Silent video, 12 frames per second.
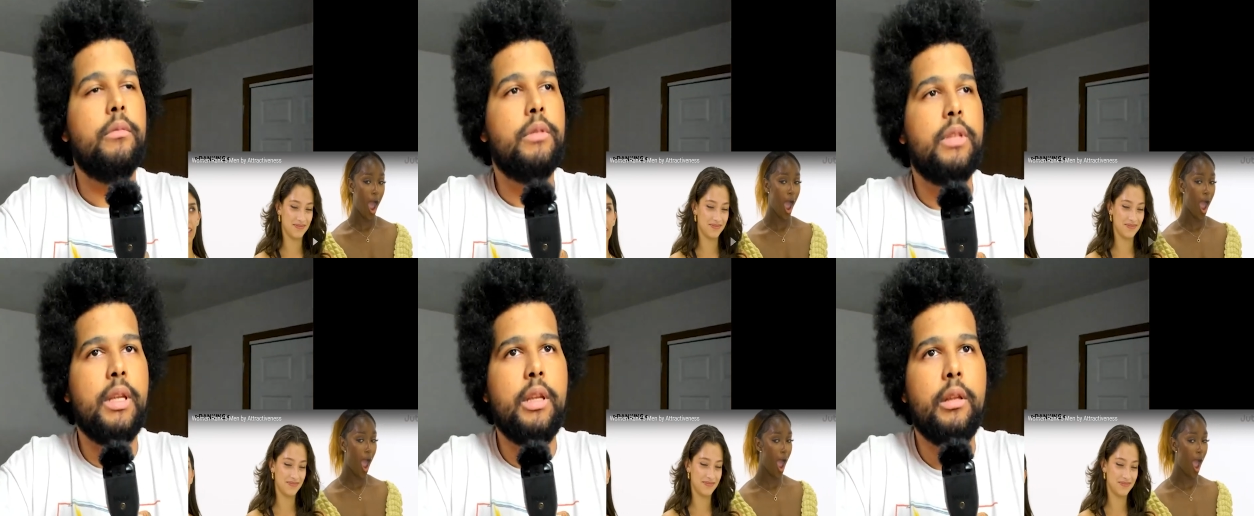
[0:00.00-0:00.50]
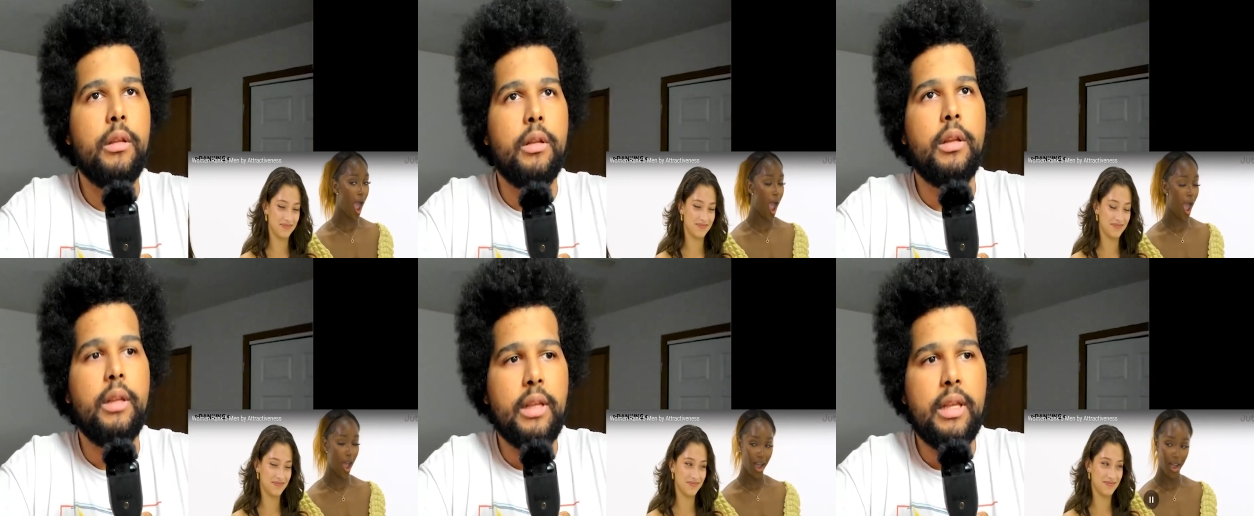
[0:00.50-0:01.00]

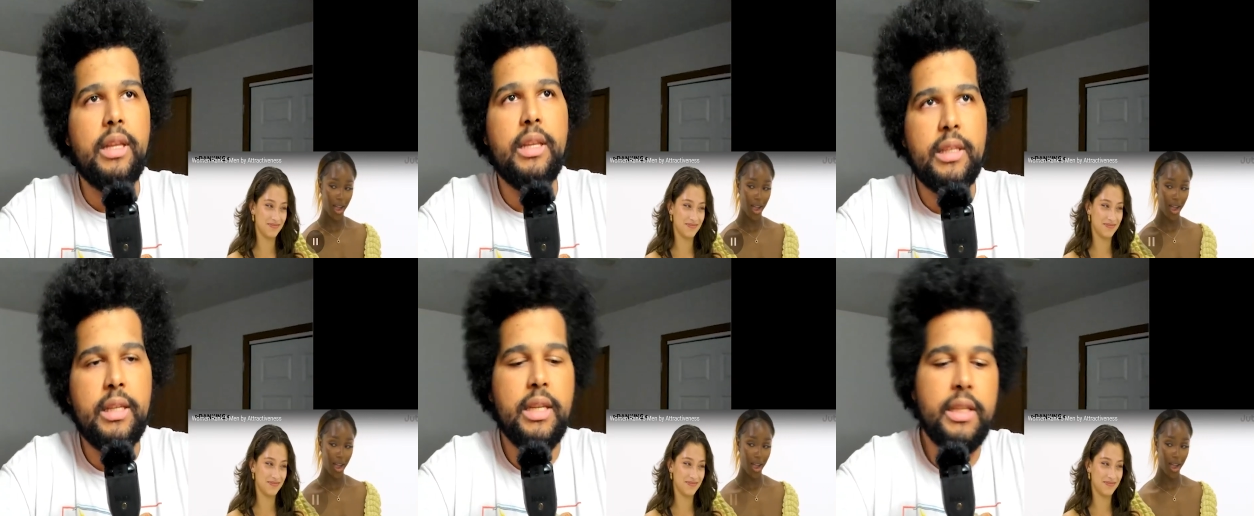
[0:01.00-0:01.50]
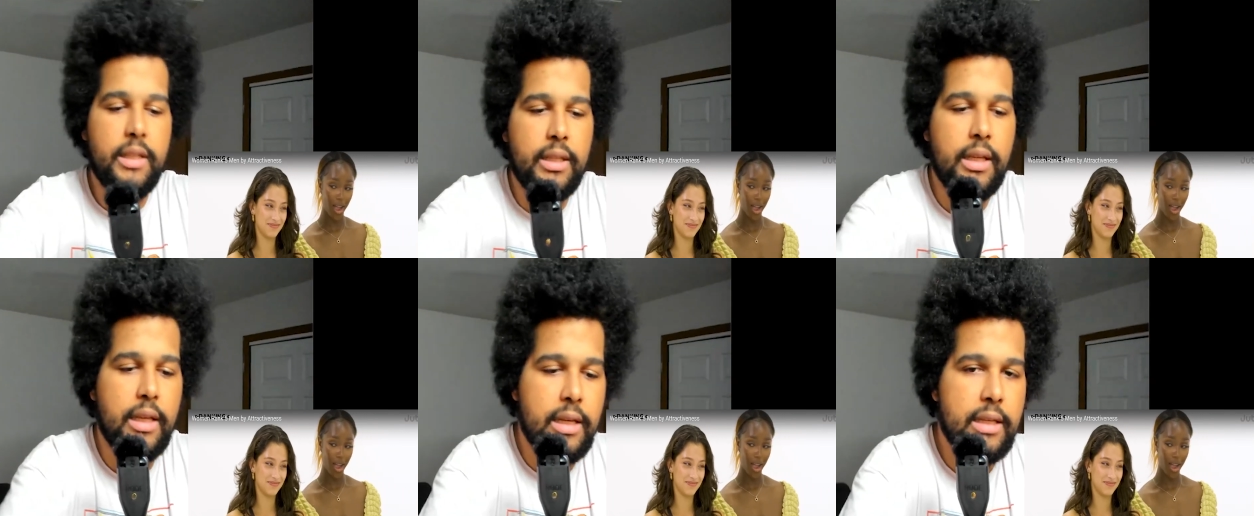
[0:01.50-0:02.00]
Speaker 1: 7 points.
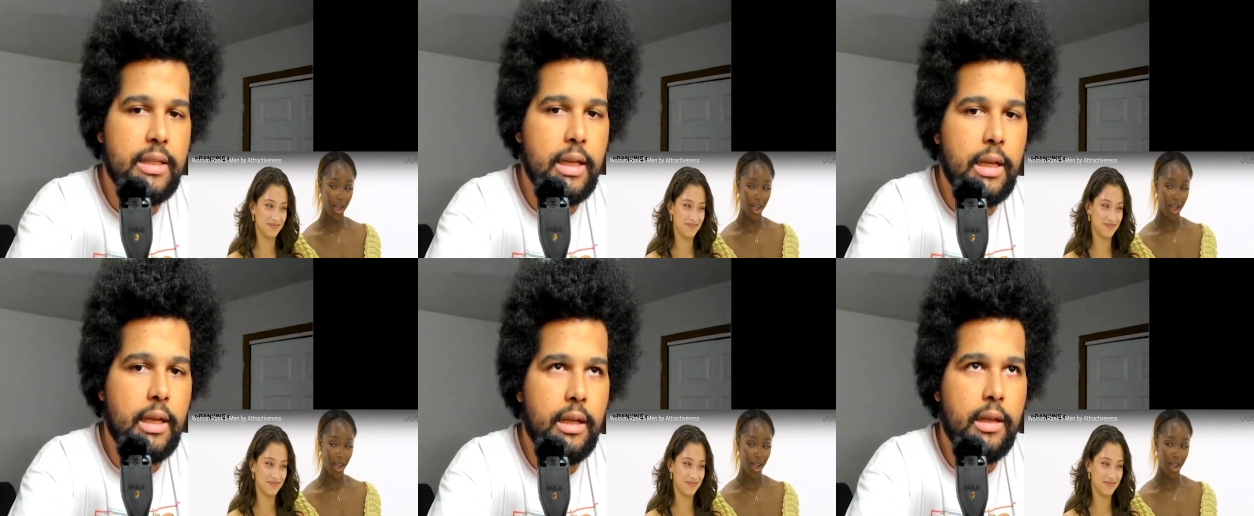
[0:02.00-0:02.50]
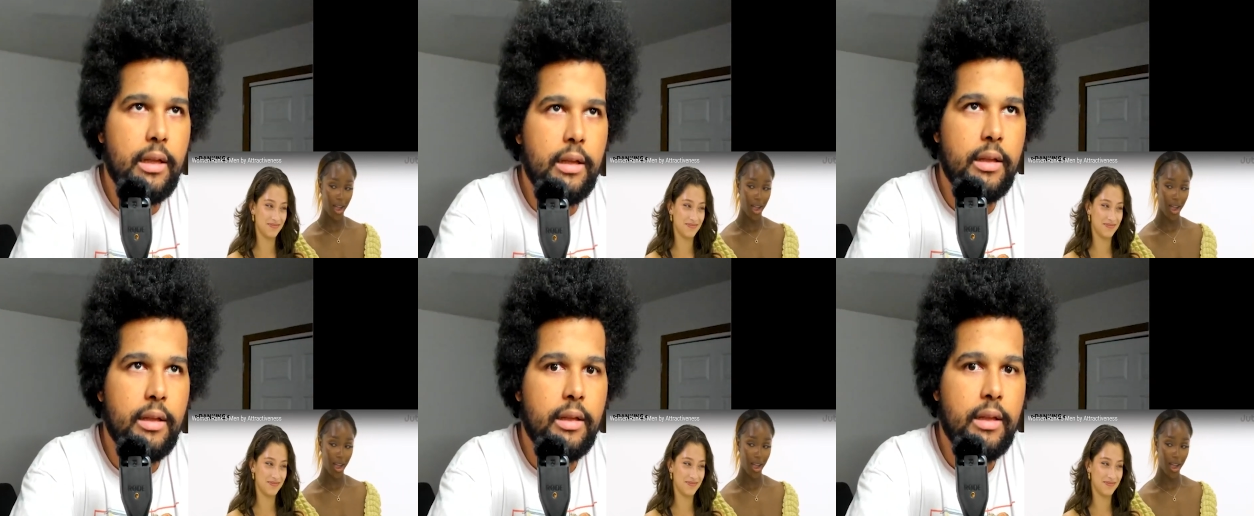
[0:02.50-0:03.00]
He's
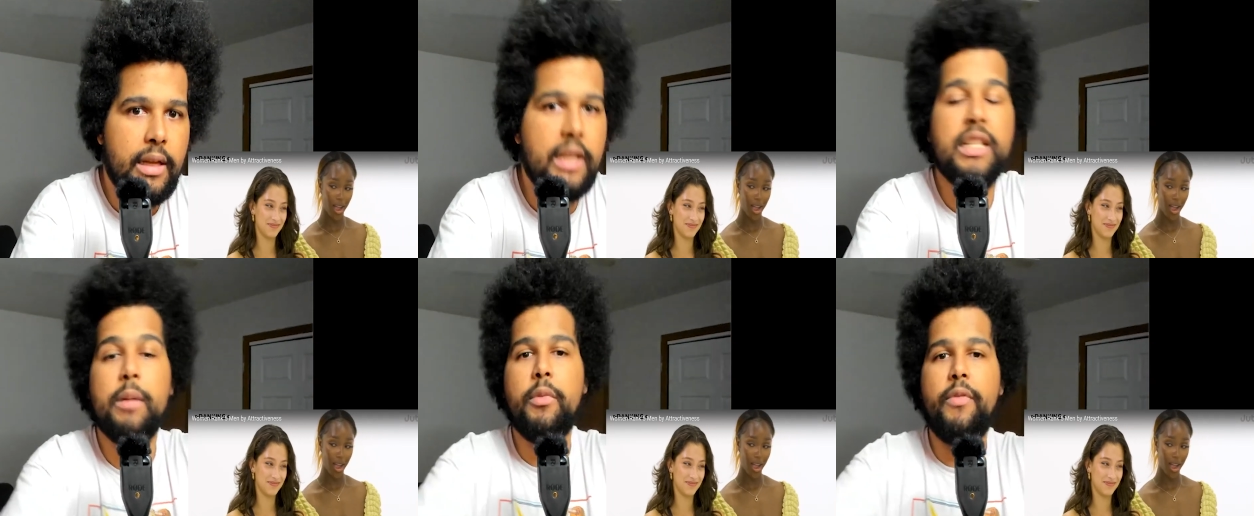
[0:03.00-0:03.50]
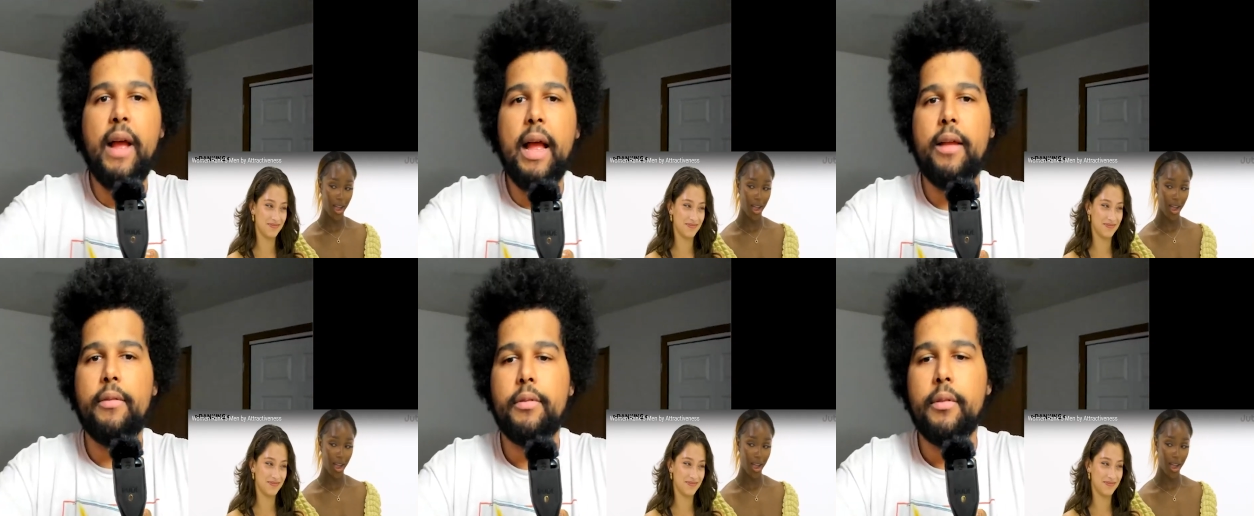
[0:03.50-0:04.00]
number
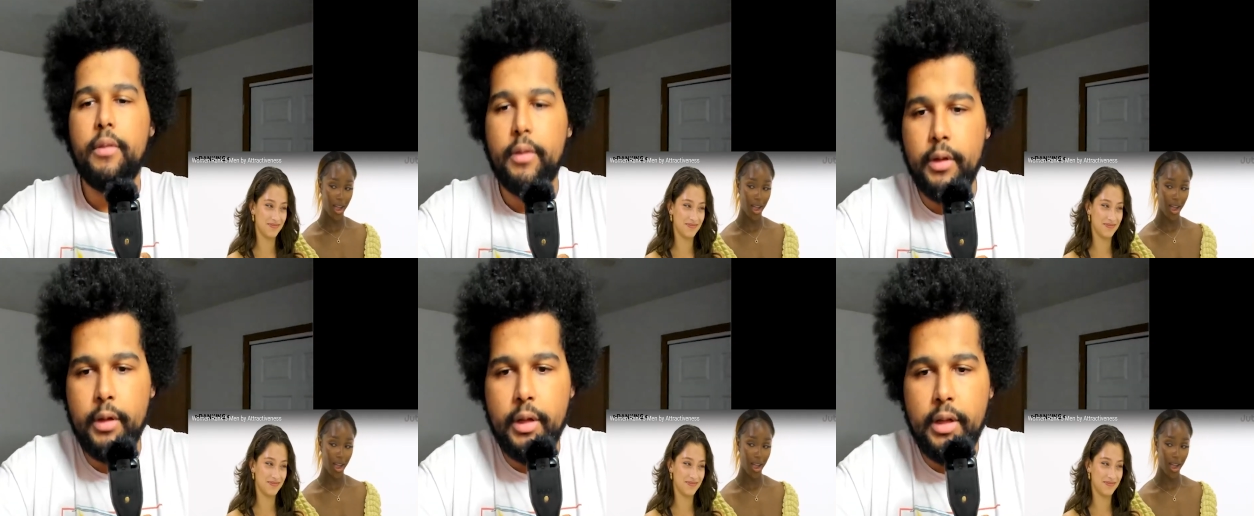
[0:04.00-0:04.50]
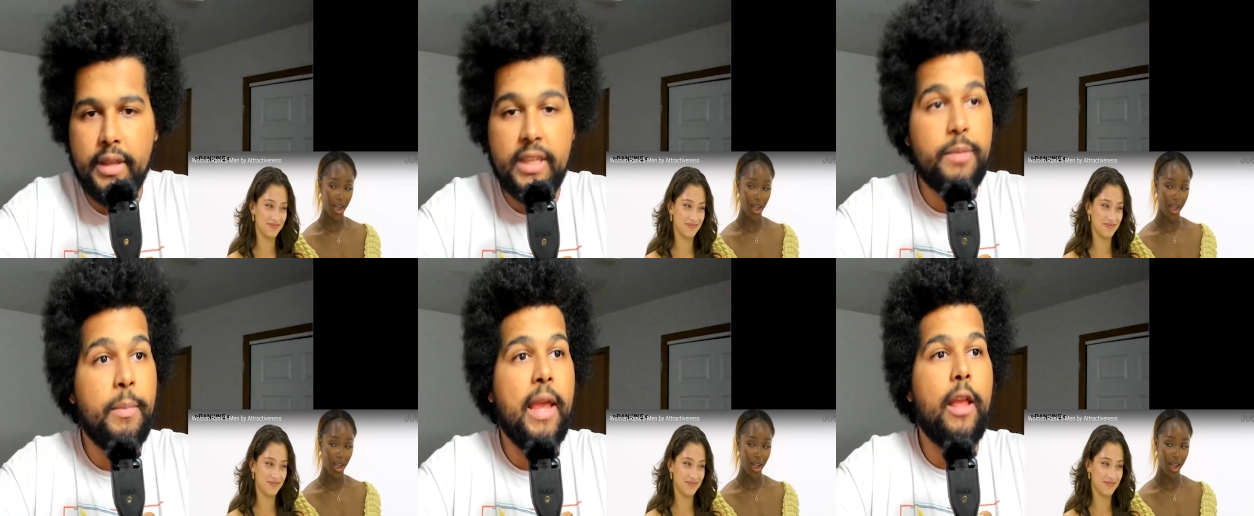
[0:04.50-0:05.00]
5.
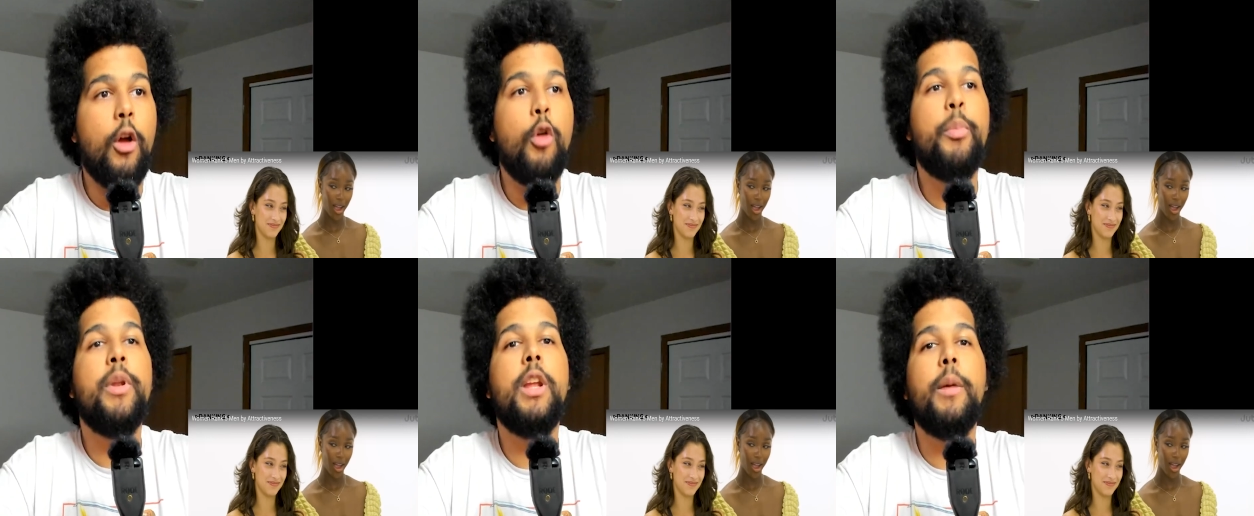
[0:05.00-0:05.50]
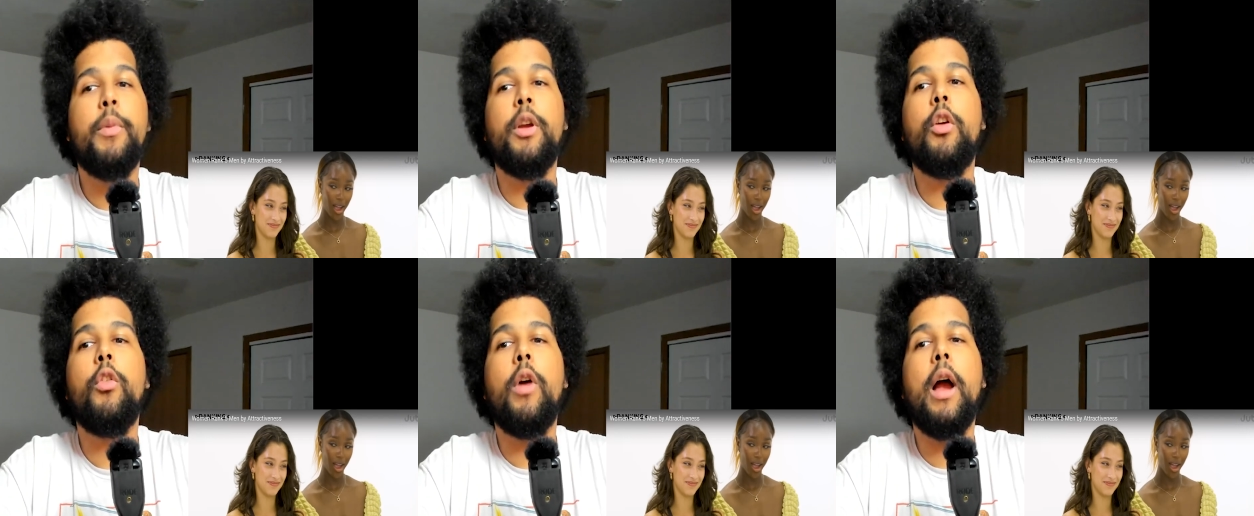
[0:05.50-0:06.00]
This man opened up
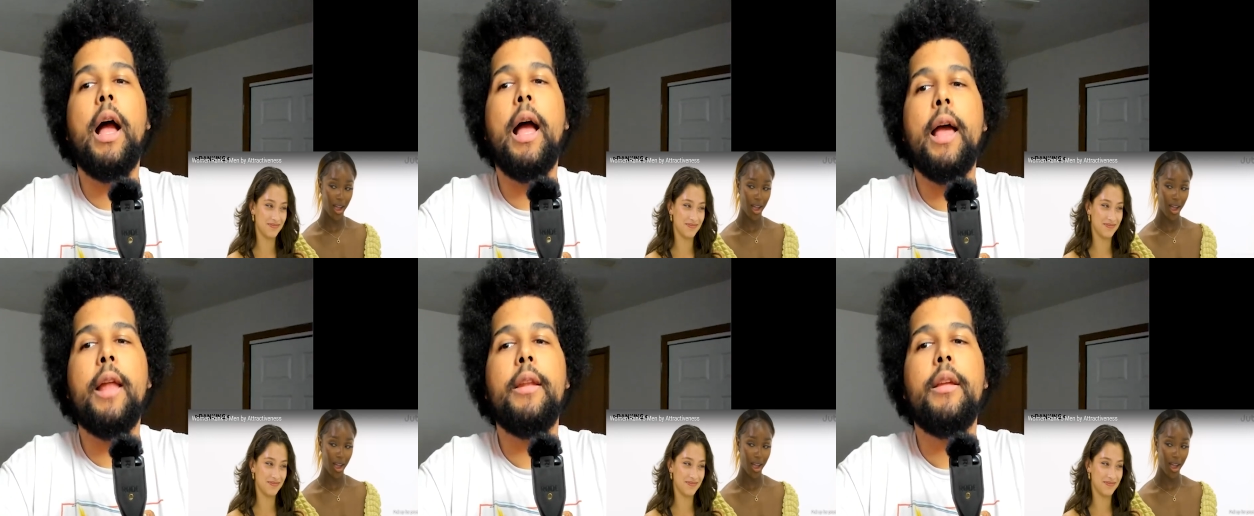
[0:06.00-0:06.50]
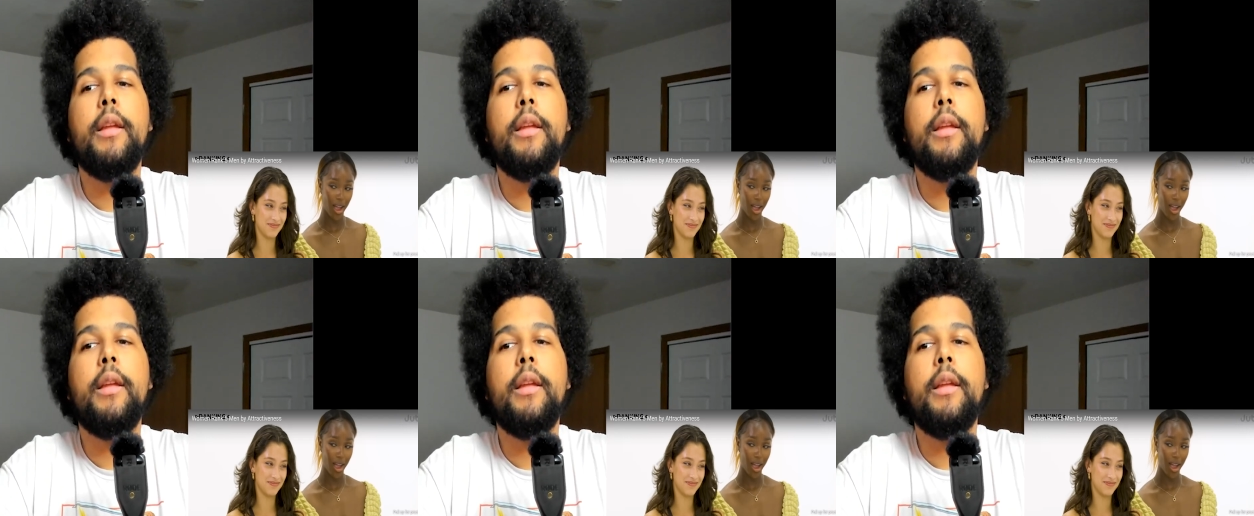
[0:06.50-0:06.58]
and cried,